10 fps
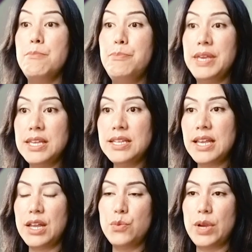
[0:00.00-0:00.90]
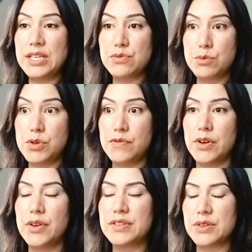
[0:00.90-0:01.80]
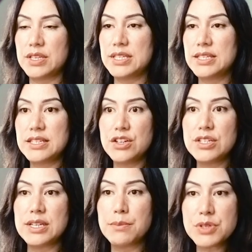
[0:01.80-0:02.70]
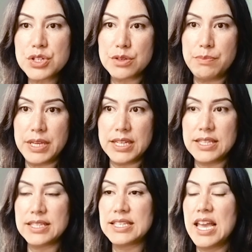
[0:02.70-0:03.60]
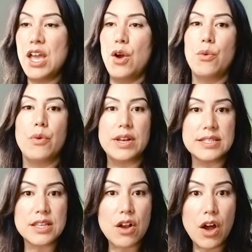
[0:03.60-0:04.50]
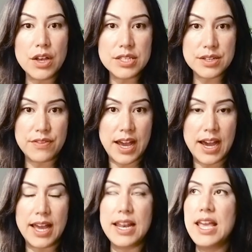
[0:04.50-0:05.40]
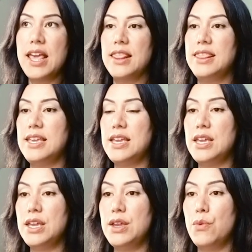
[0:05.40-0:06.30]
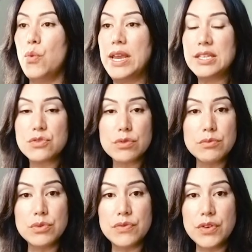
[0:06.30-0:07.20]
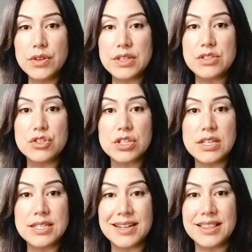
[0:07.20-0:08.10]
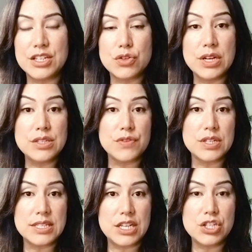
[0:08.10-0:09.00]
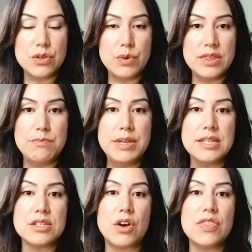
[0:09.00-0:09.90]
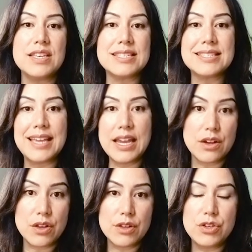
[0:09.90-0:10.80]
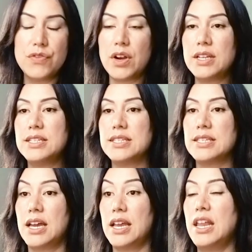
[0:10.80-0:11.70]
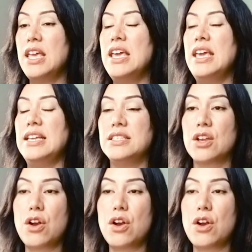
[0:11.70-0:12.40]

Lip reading: Bin and waste removal. So this is your dumpster bins. What is the cost of that? The waste removal is usually done at the transfer station when the bin is on the scale. You've got to decide, is the